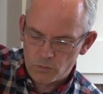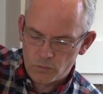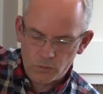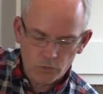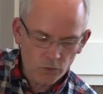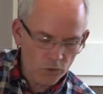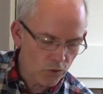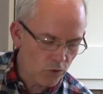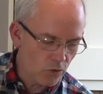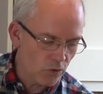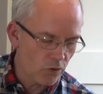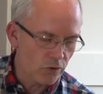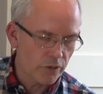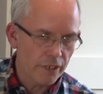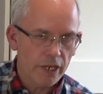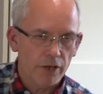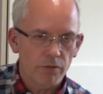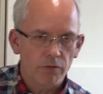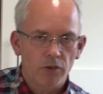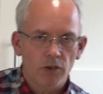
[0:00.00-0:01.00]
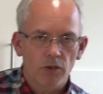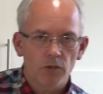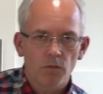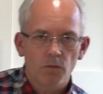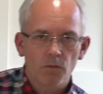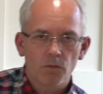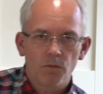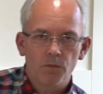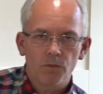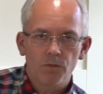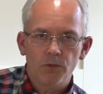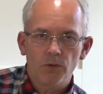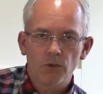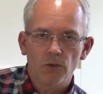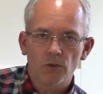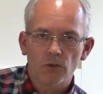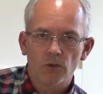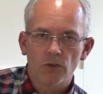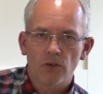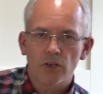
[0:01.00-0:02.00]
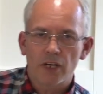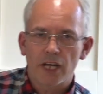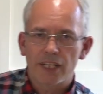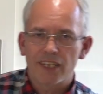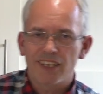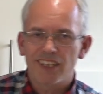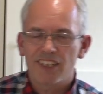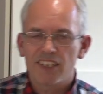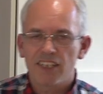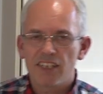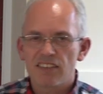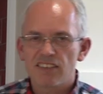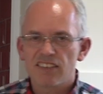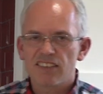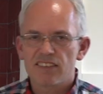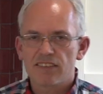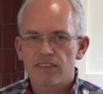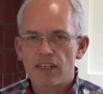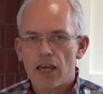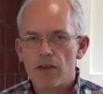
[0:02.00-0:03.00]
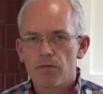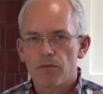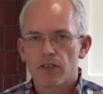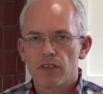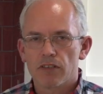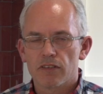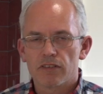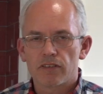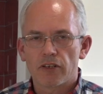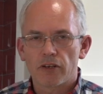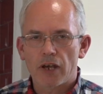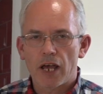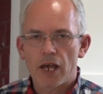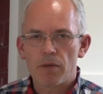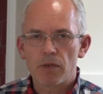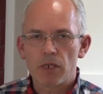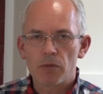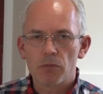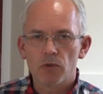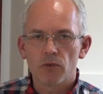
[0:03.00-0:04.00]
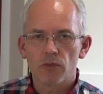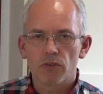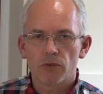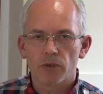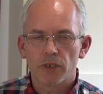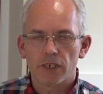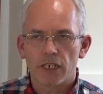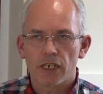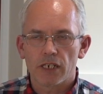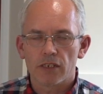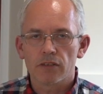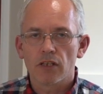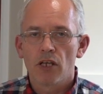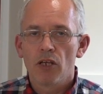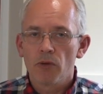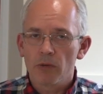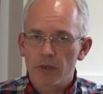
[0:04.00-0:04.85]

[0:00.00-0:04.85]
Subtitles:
4. Now I've got 4 and I need 7. So how many more do I need?